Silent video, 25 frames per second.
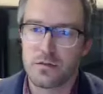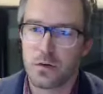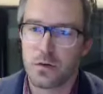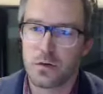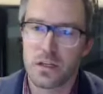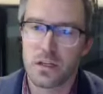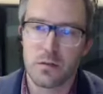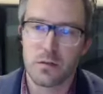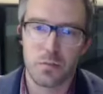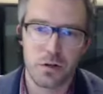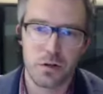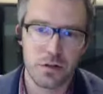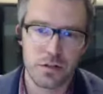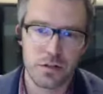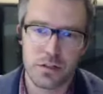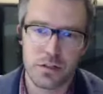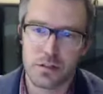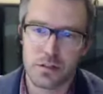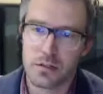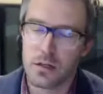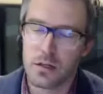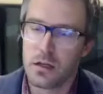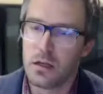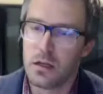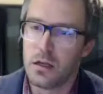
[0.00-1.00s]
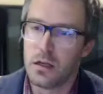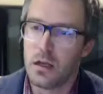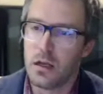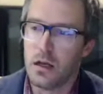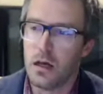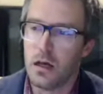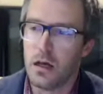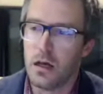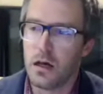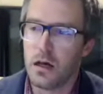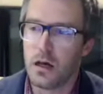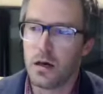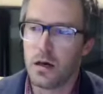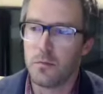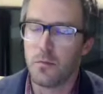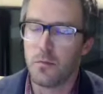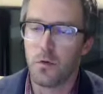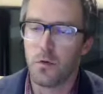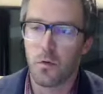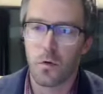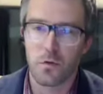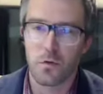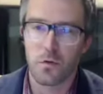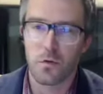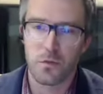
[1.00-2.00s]
voting in person
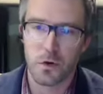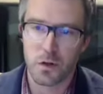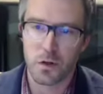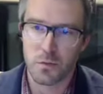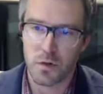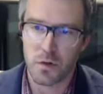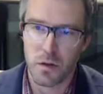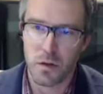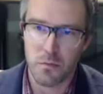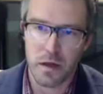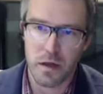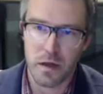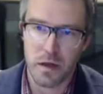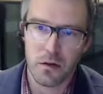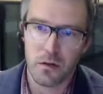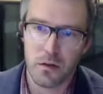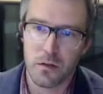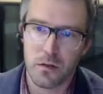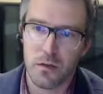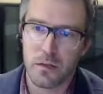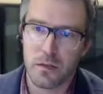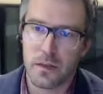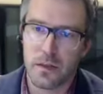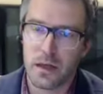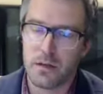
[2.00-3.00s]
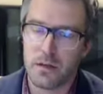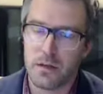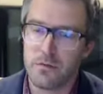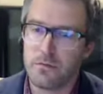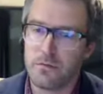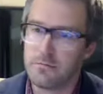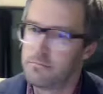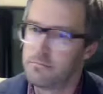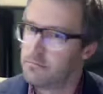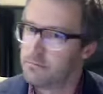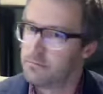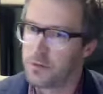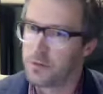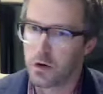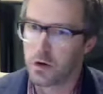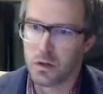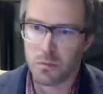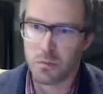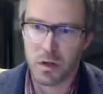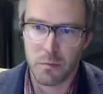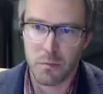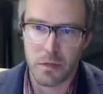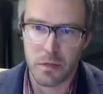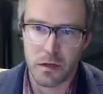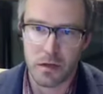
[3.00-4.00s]
or voting by mail, that voting
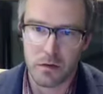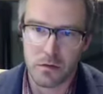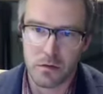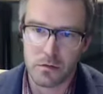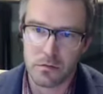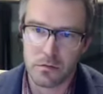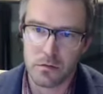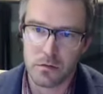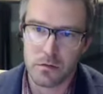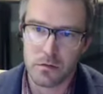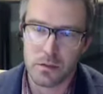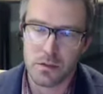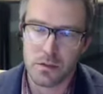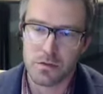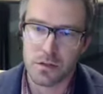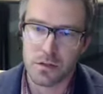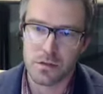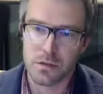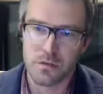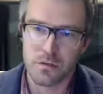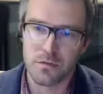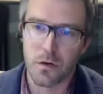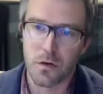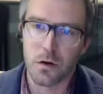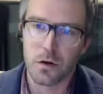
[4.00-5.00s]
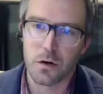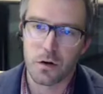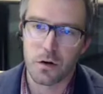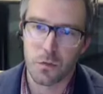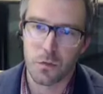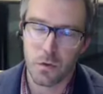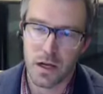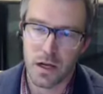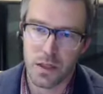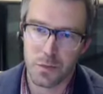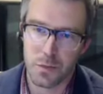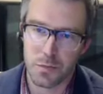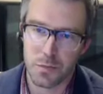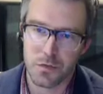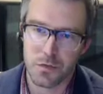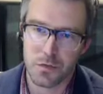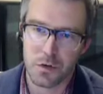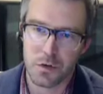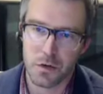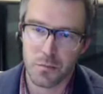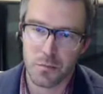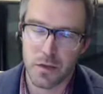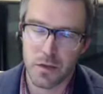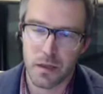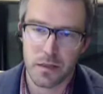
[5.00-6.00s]
by mail is far and away the
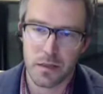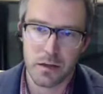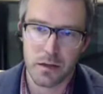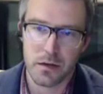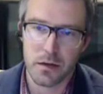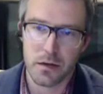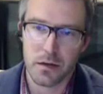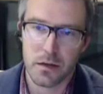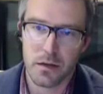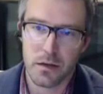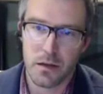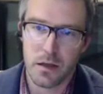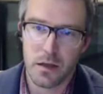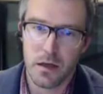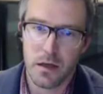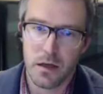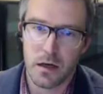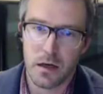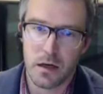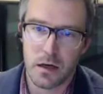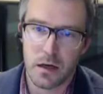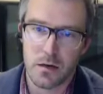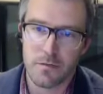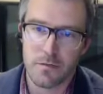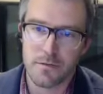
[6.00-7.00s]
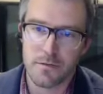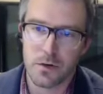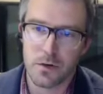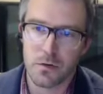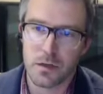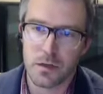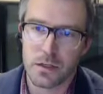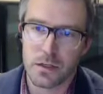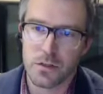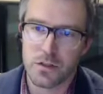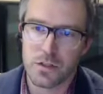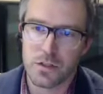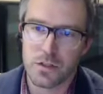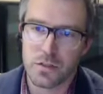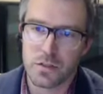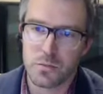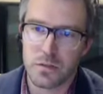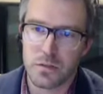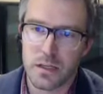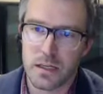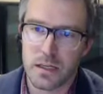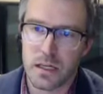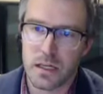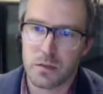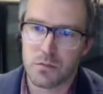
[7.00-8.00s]
preferred method of voting. Just
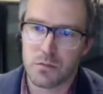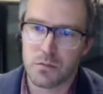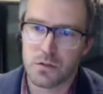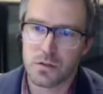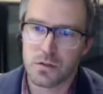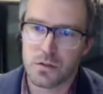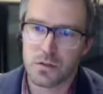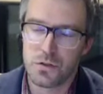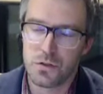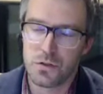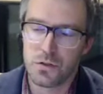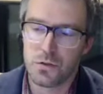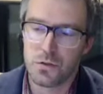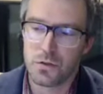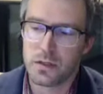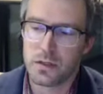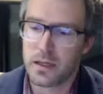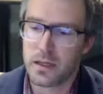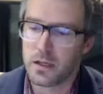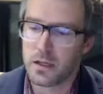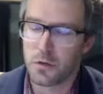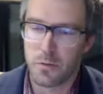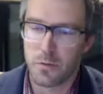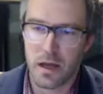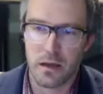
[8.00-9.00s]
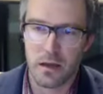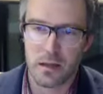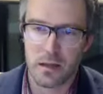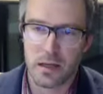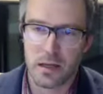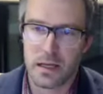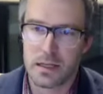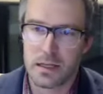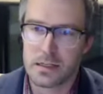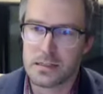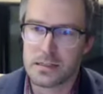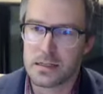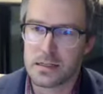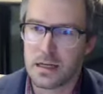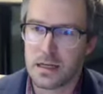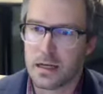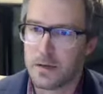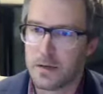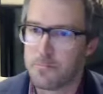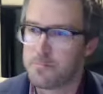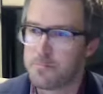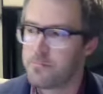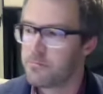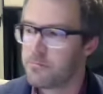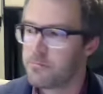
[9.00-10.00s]
being able to get your ballot ahead of
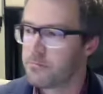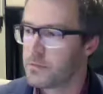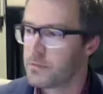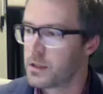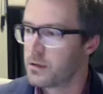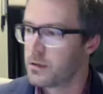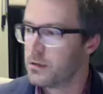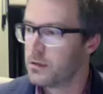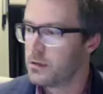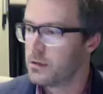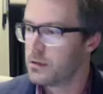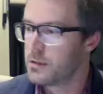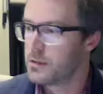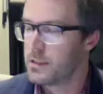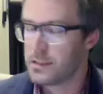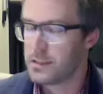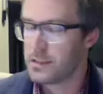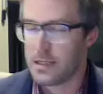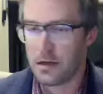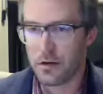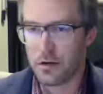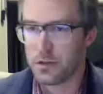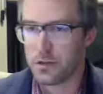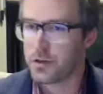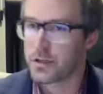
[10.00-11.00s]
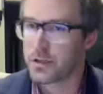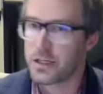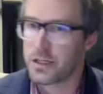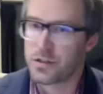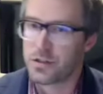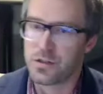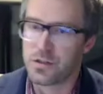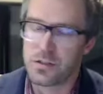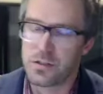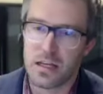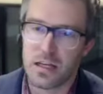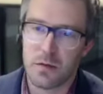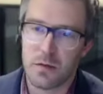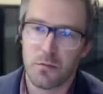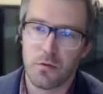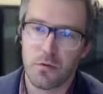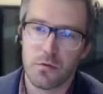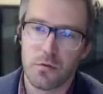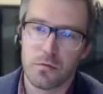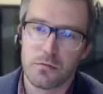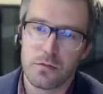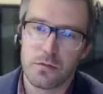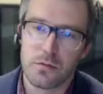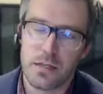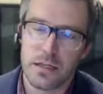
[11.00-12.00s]
time, sit down at your kitchen
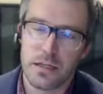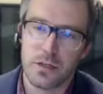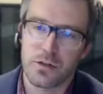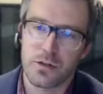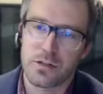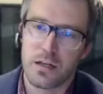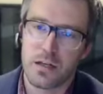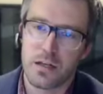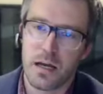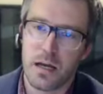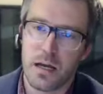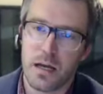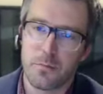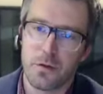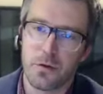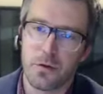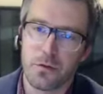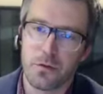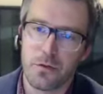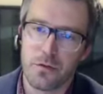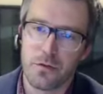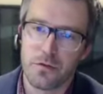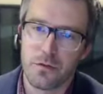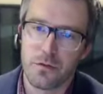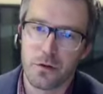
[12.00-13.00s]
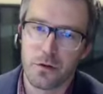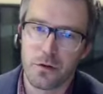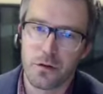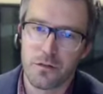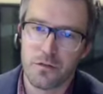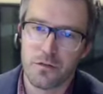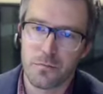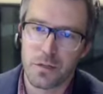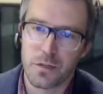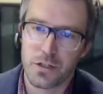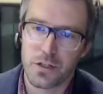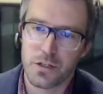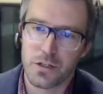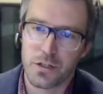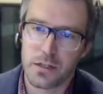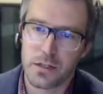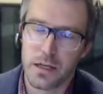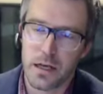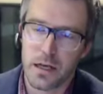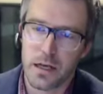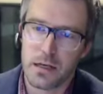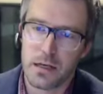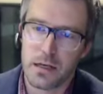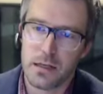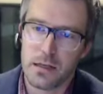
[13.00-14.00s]
table, take your time, go through the voter information
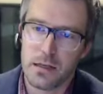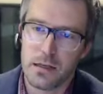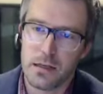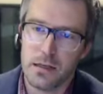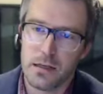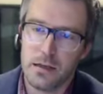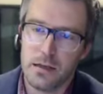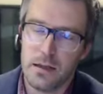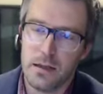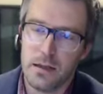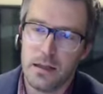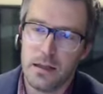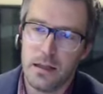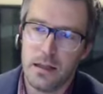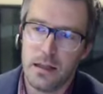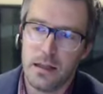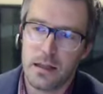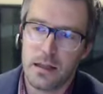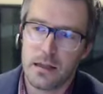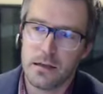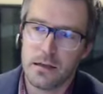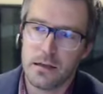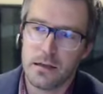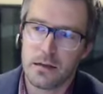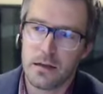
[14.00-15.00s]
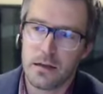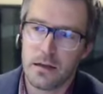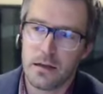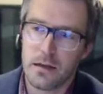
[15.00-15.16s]
guide, and